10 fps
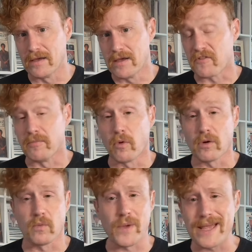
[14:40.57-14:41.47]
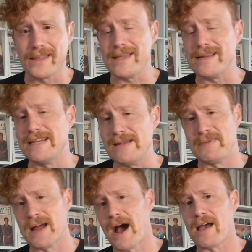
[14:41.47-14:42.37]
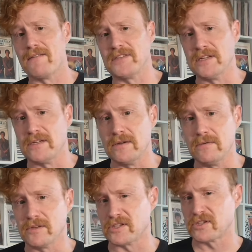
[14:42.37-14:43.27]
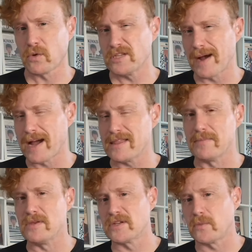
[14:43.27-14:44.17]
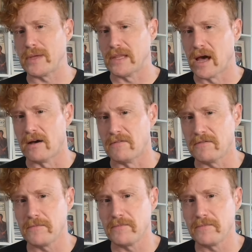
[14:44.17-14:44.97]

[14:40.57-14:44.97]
for more weekly deep dives into the stories behind the music we love.